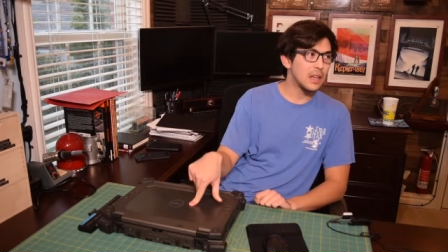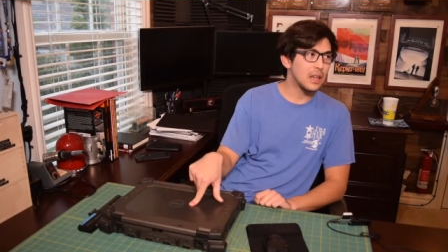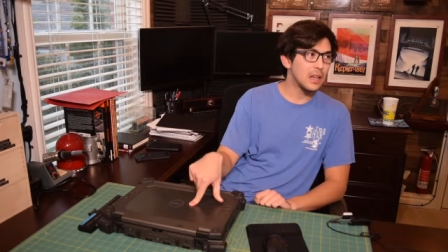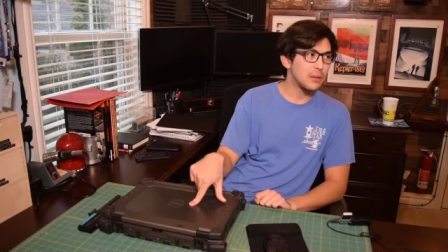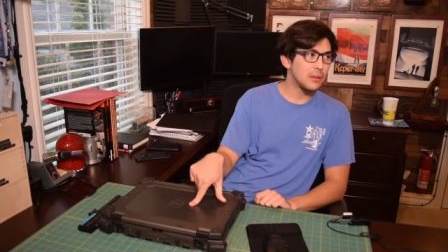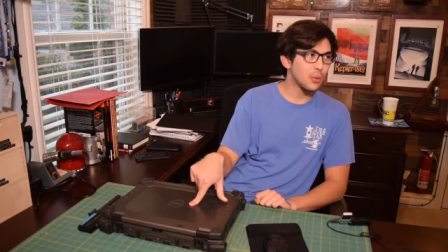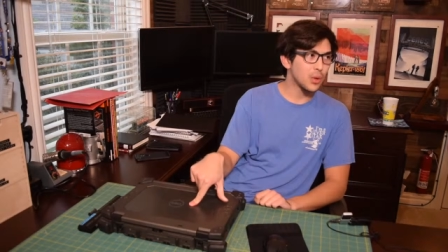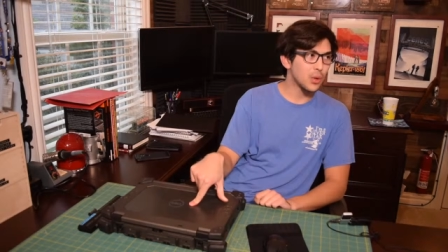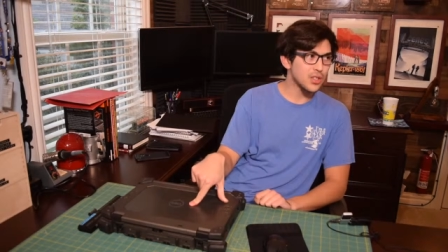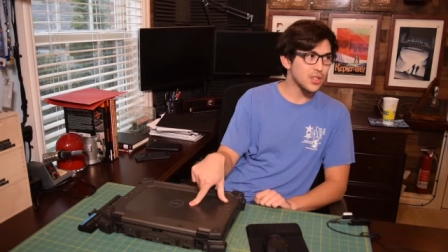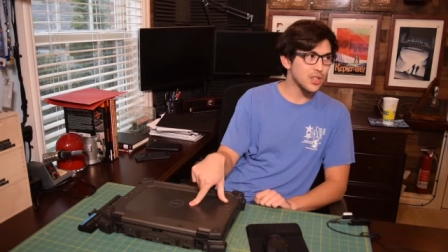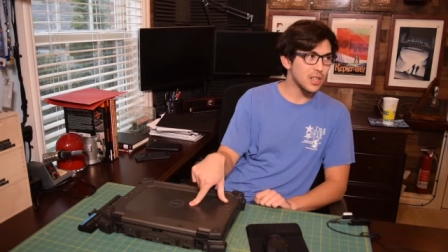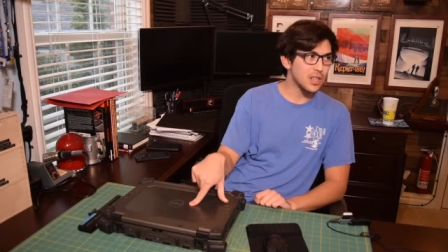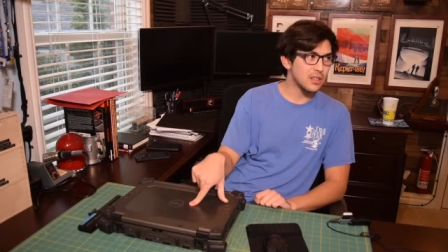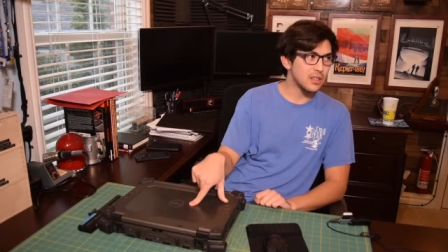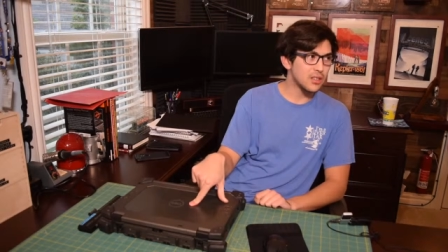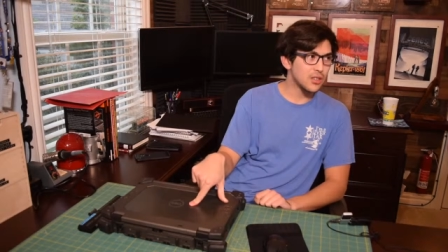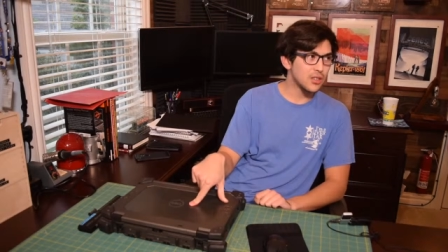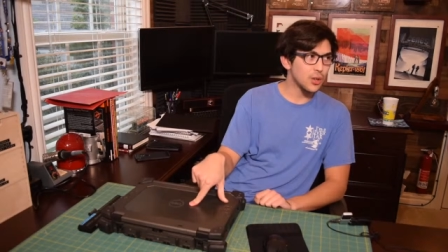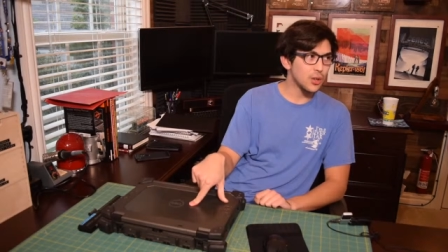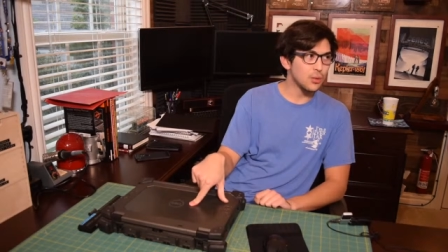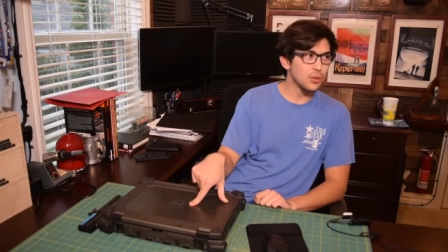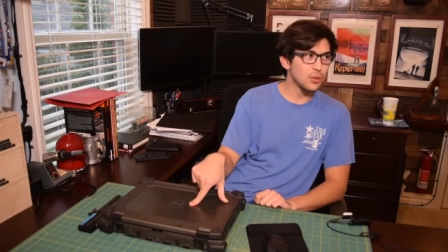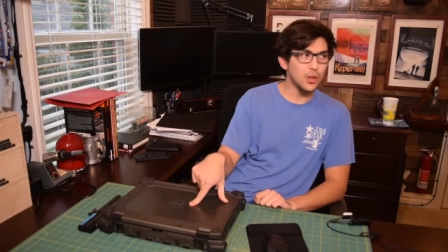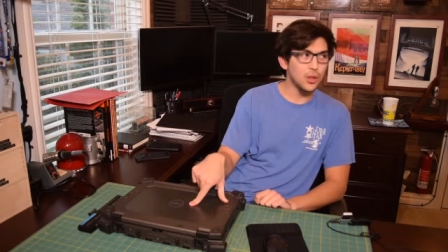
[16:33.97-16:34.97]
once again,
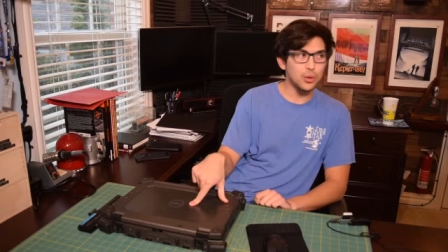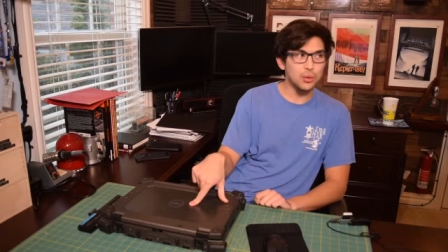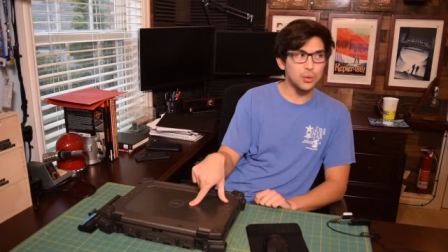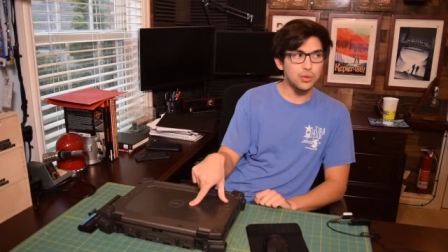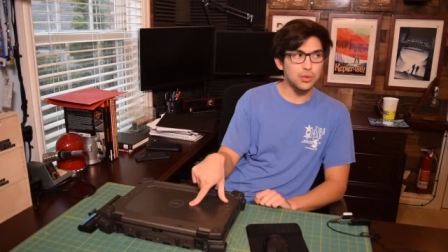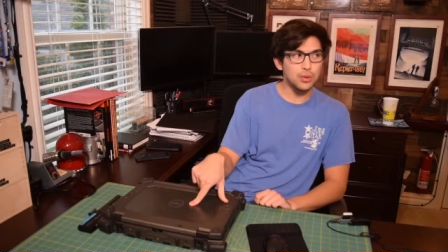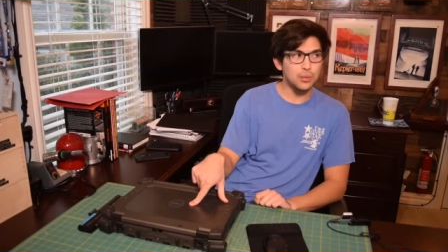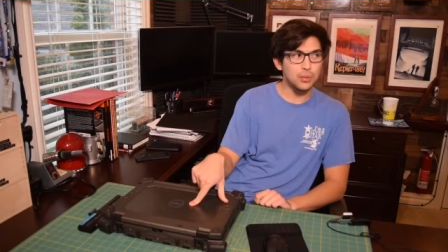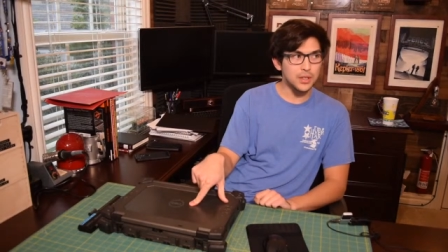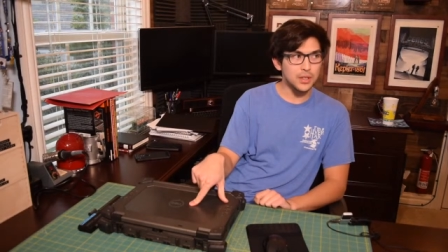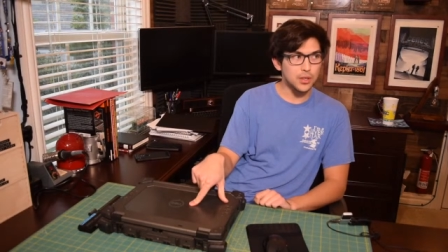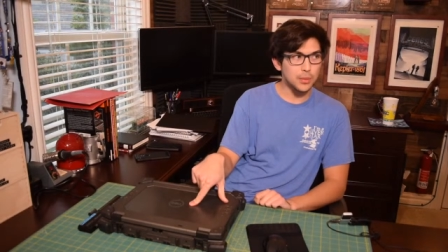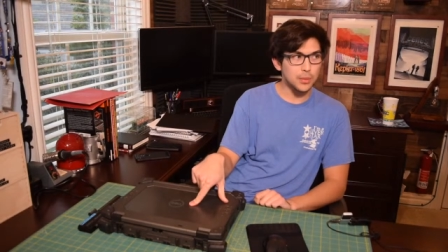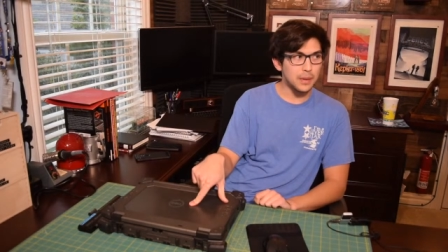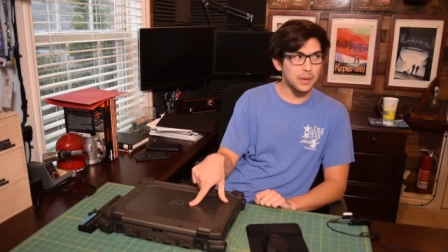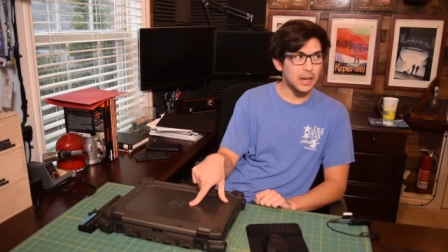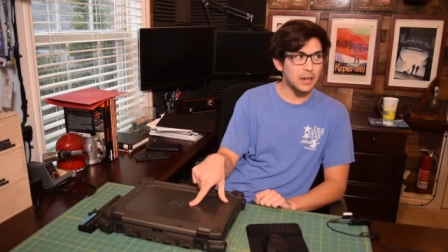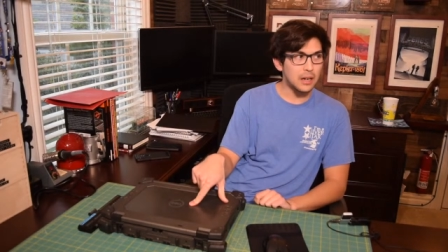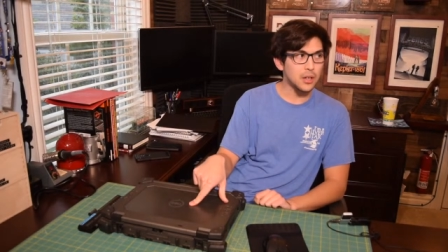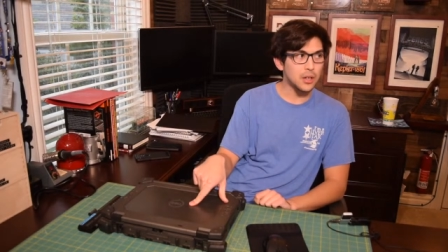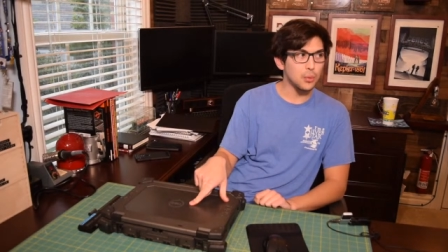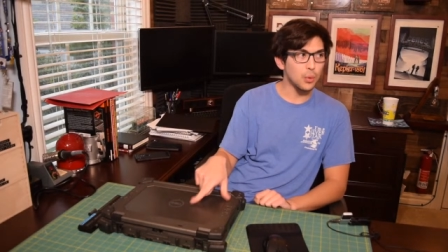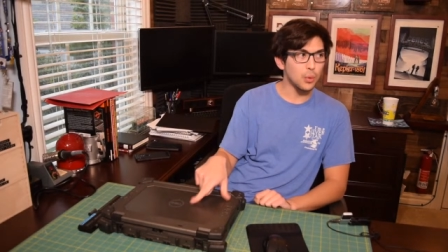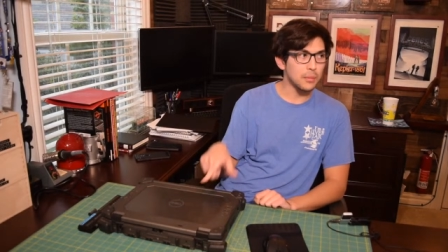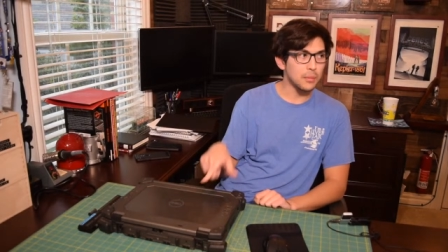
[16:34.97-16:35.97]
don't know too much
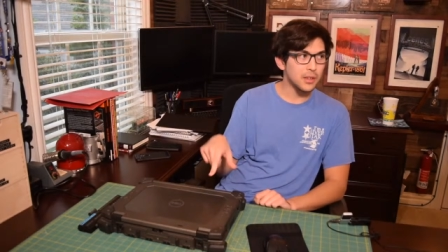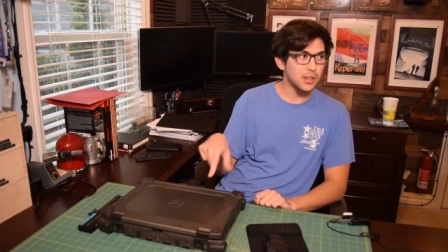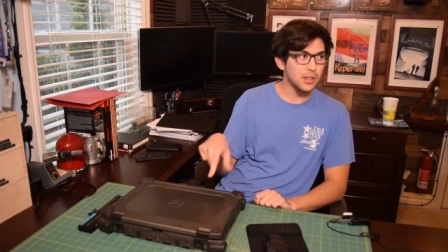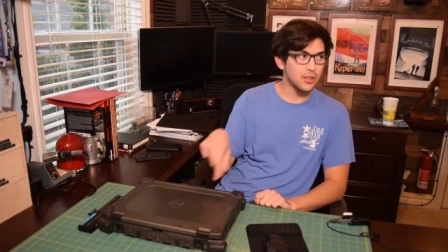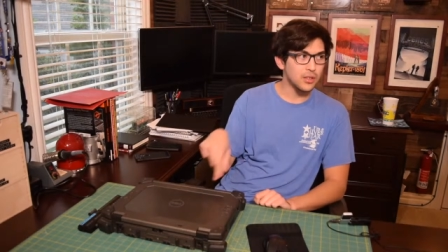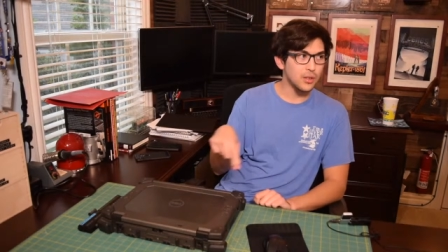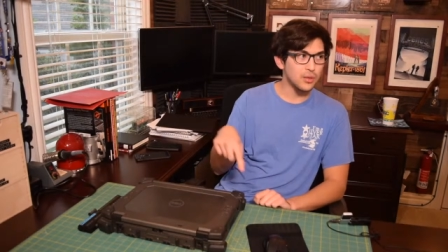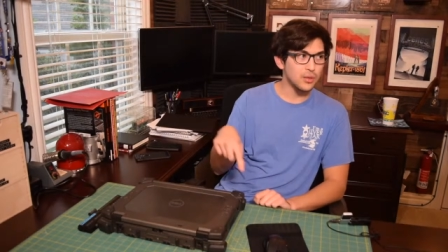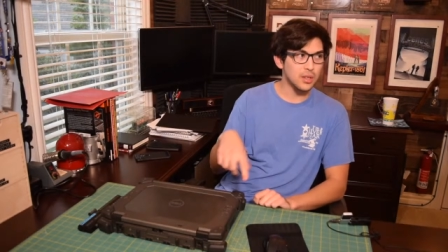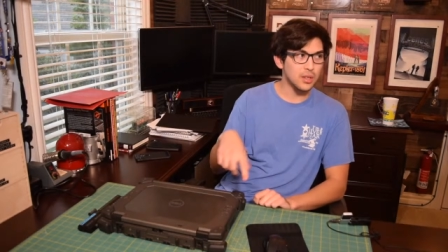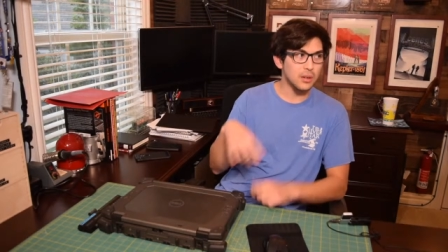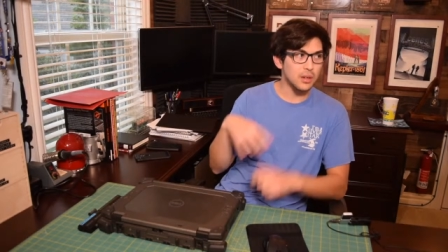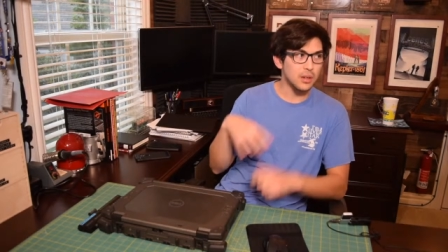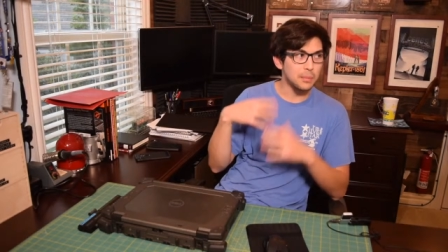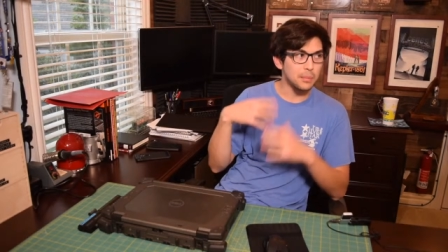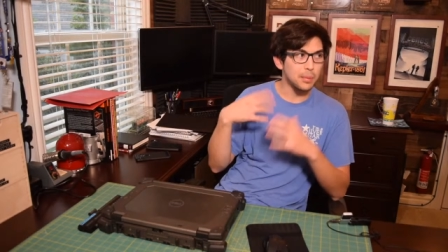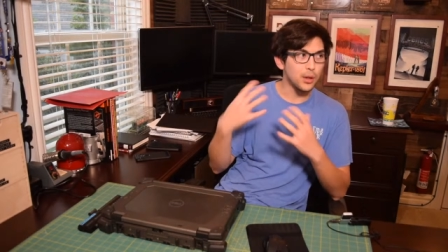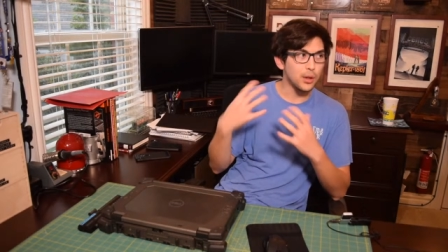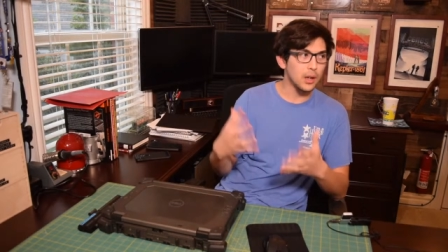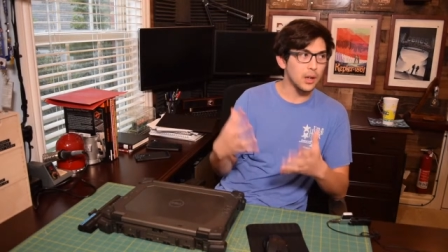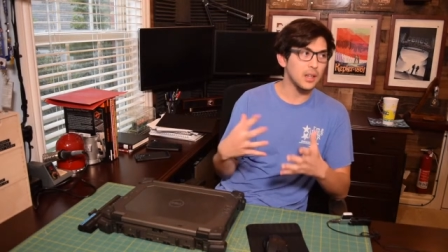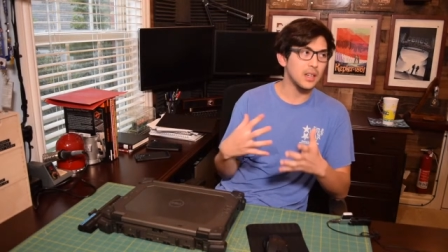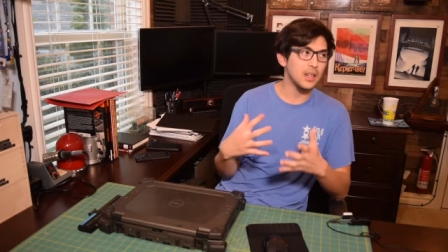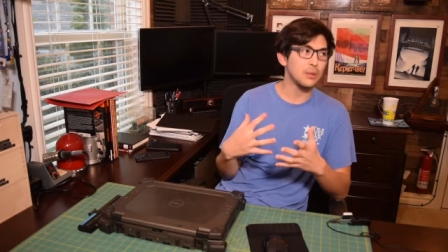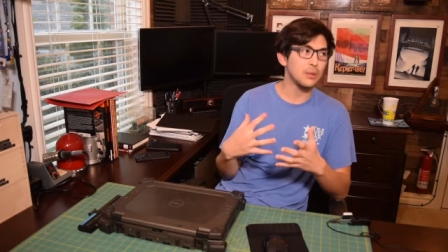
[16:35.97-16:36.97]
about it. What I'm going to do is I'm going to
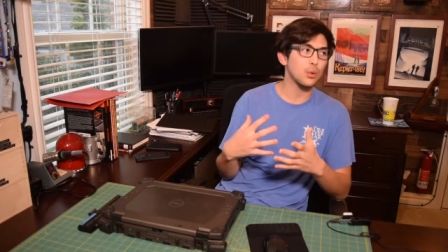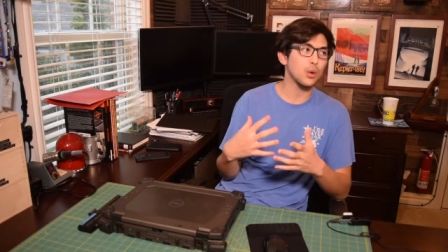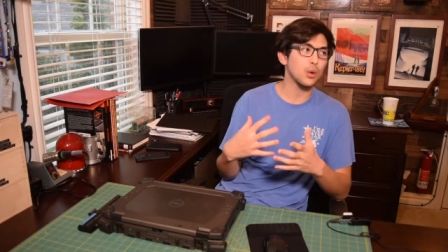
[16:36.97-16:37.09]
plug it in.